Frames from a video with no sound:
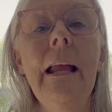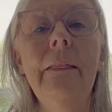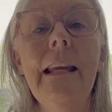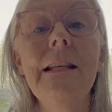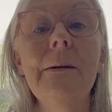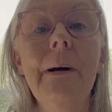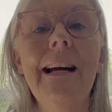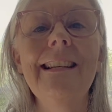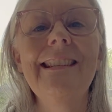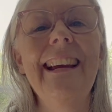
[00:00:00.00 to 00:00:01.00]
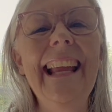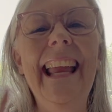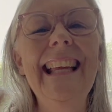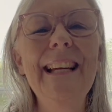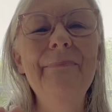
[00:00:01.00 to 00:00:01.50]
the end of March. Okay,
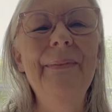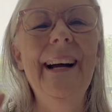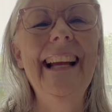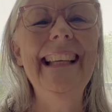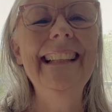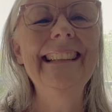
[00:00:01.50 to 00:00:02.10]
bye.